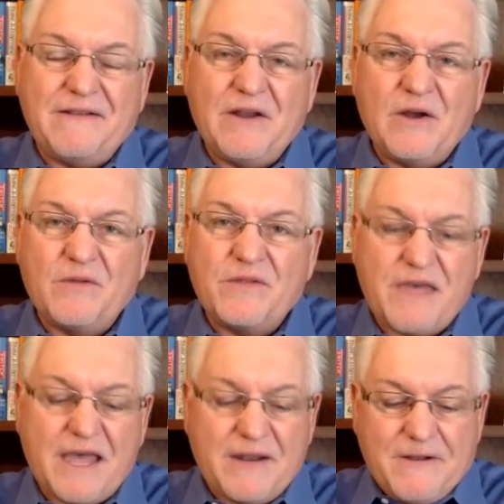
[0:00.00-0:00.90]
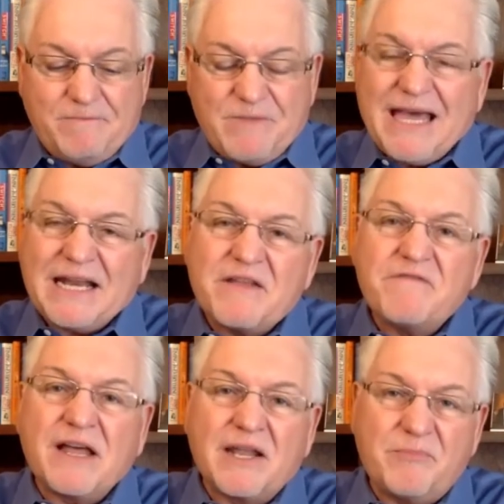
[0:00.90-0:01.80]
you know, that you got to
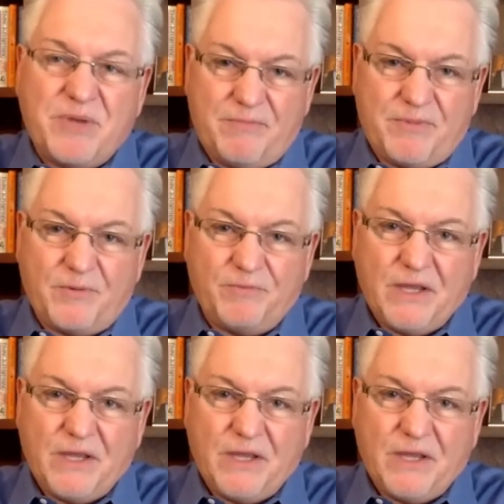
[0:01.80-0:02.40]
develop people.